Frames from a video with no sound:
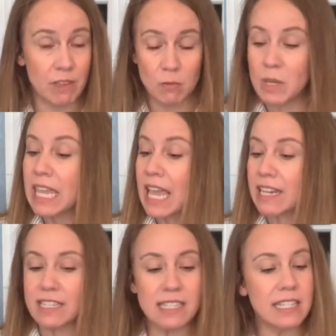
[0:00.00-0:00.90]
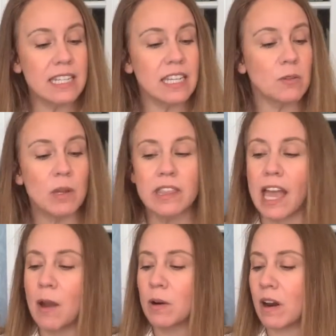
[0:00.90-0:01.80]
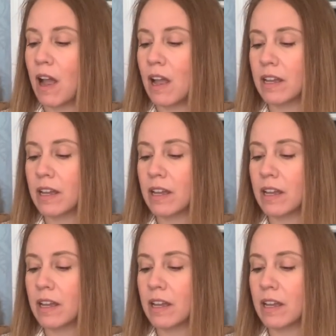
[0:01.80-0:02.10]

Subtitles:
We can't see it with our eyes.